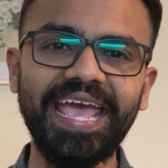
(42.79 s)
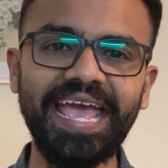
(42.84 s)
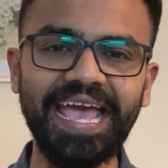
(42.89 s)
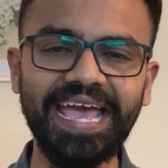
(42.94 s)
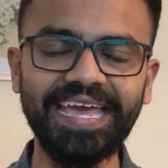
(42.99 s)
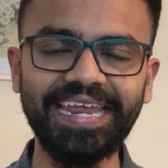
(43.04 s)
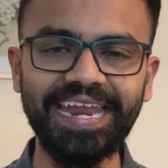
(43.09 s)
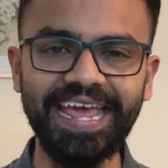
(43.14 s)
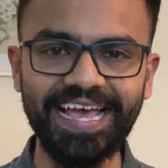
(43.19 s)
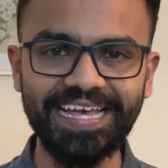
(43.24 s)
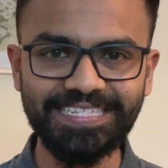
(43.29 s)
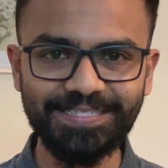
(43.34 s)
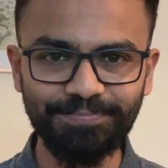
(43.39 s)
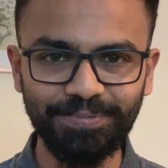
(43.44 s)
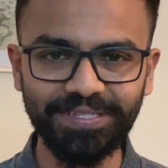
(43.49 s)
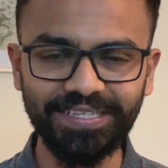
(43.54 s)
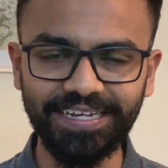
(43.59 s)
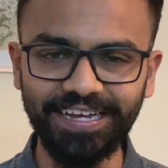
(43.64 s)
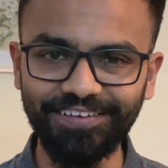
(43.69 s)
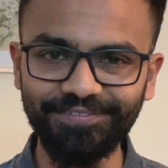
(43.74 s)
And as
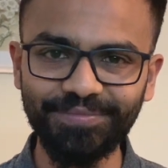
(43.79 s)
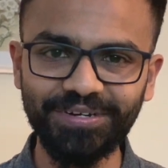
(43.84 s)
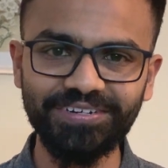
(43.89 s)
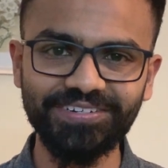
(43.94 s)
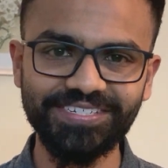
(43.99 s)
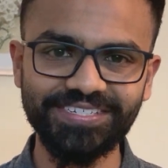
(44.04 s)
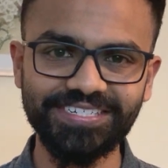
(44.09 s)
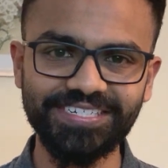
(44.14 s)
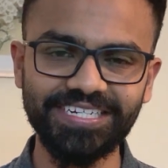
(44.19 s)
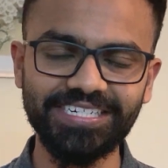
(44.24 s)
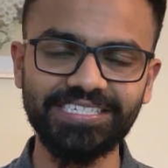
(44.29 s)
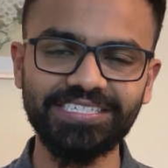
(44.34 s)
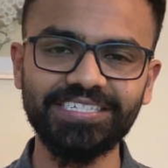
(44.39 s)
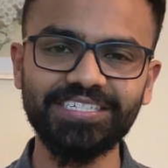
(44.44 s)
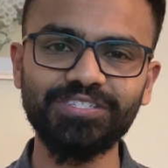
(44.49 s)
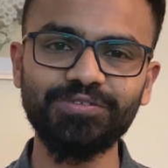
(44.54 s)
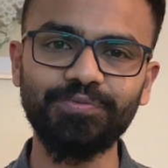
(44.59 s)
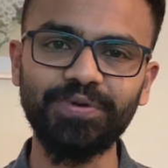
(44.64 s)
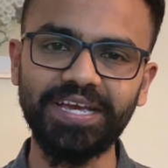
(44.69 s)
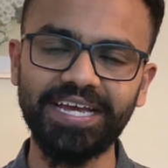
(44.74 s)
per the government
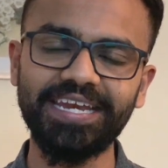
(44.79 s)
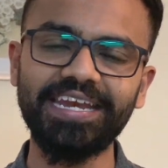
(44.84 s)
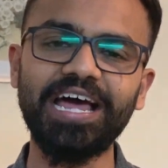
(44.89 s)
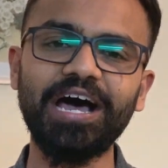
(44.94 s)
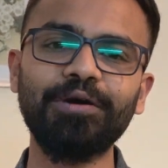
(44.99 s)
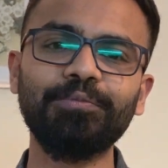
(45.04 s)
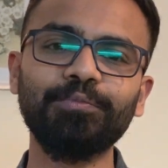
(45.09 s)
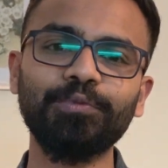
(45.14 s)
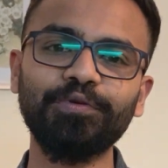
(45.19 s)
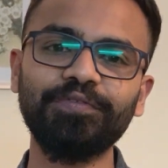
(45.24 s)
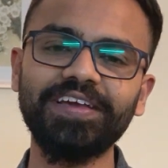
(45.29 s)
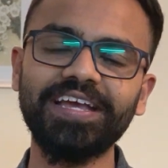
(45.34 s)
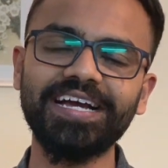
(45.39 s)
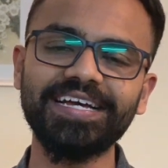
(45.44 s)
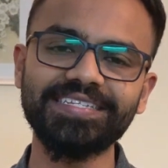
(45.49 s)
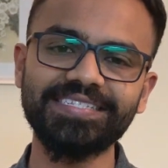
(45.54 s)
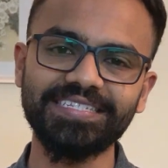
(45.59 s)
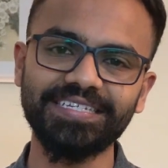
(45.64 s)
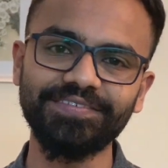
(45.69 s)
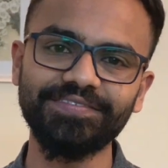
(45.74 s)
restrictions, we are now moving
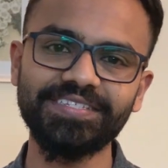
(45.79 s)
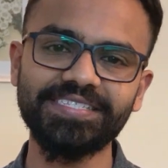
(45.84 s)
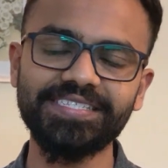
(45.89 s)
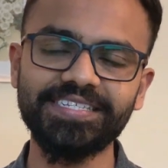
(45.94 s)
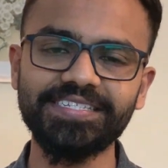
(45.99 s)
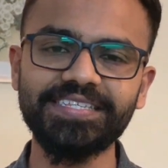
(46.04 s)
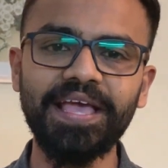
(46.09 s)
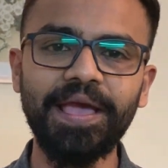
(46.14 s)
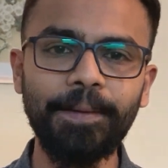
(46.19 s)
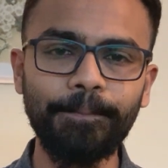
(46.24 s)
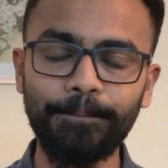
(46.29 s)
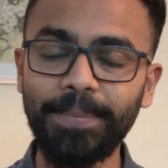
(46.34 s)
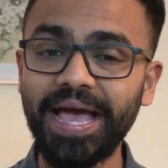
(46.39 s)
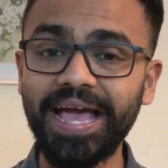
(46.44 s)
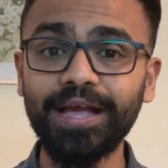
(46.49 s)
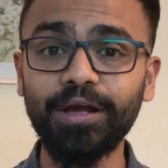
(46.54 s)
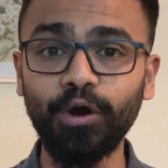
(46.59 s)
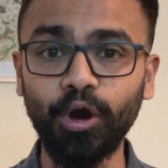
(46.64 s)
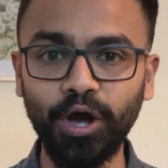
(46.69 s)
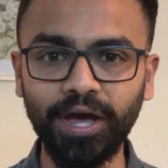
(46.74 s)
our services
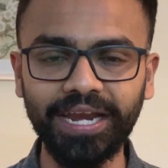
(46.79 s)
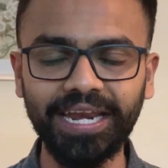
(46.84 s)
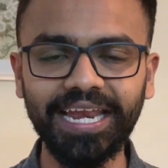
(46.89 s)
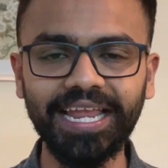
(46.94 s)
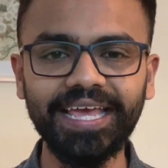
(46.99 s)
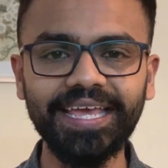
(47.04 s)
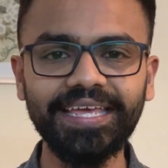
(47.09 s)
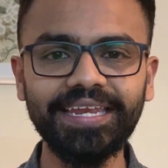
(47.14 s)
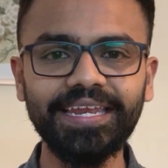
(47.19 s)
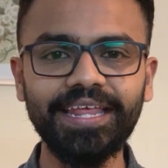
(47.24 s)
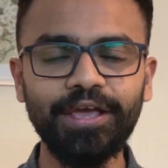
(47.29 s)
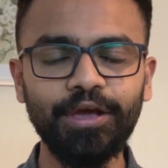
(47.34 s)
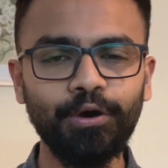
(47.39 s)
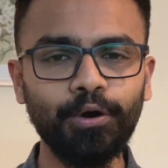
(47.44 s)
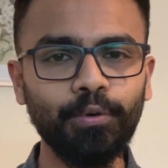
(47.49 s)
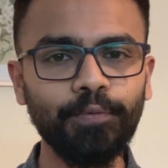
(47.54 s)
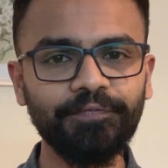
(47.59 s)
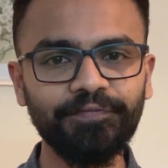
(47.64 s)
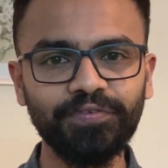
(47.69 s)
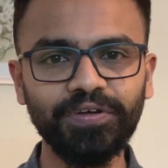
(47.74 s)
back online.
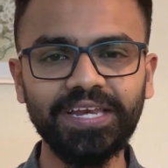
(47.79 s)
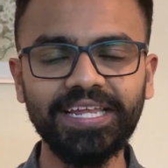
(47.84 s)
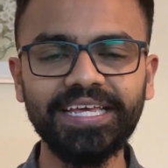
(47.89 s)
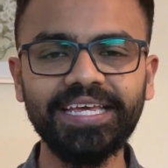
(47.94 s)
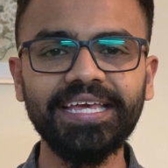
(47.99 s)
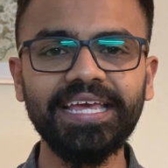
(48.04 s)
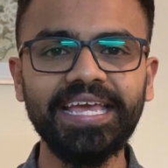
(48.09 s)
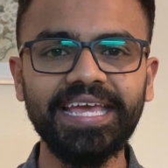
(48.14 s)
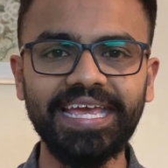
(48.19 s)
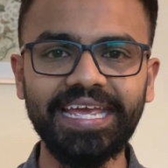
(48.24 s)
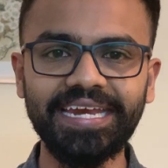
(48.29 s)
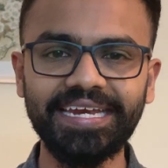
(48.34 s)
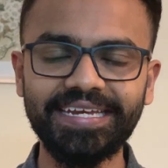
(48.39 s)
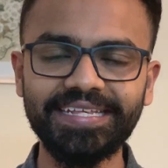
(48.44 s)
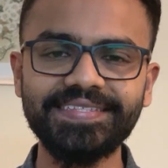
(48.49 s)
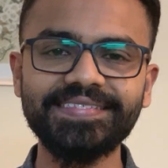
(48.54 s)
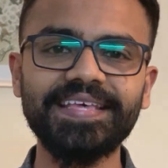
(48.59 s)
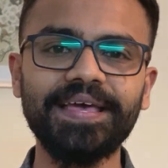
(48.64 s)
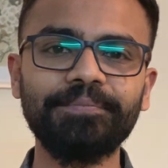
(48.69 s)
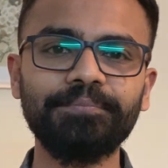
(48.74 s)
Hopefully in
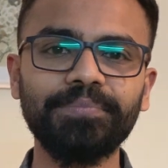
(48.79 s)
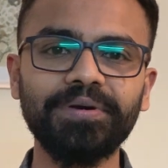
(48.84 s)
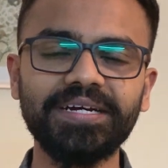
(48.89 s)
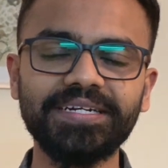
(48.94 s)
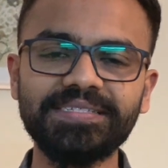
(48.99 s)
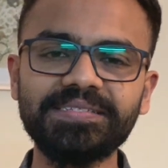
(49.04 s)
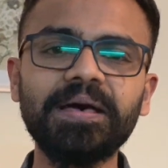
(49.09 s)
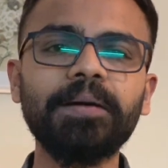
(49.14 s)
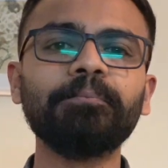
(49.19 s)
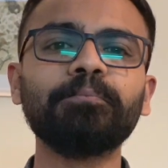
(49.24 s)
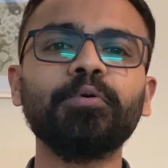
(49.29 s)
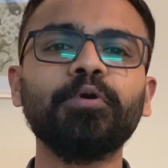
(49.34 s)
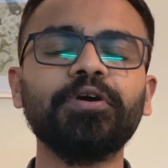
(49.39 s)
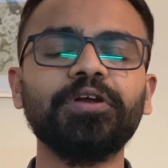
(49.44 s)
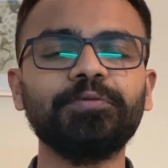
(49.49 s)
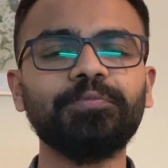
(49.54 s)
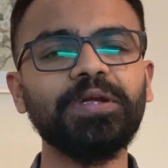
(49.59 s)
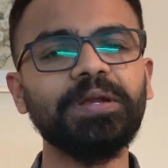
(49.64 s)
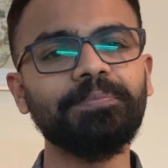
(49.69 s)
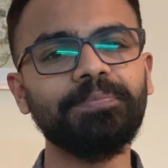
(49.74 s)
December at some
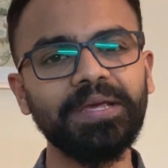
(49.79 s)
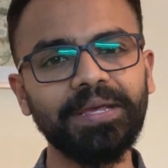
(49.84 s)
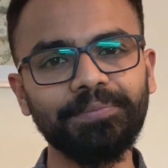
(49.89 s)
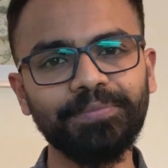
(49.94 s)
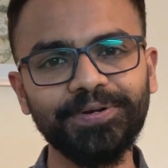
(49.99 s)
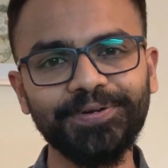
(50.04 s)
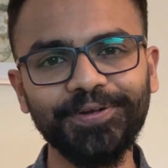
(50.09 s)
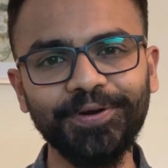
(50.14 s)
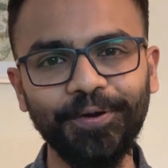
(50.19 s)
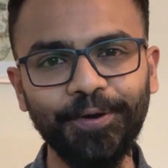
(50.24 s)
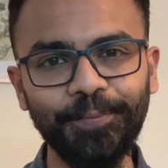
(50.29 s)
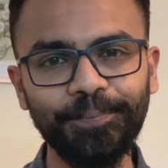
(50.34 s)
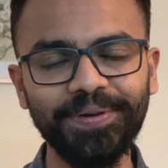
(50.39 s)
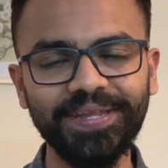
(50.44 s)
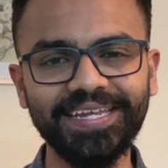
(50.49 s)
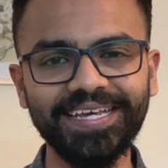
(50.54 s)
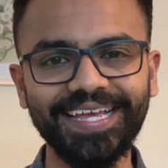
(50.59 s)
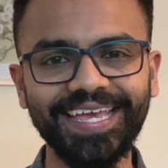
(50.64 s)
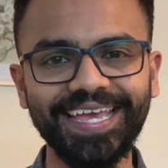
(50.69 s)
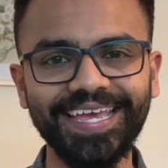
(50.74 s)
point we'd be able to
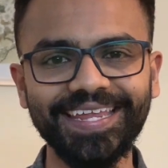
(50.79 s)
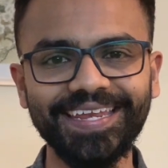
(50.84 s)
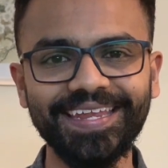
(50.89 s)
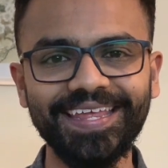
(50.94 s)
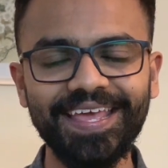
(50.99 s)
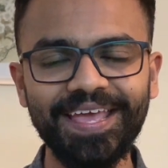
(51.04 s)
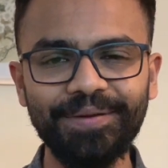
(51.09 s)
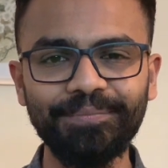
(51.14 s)
open again.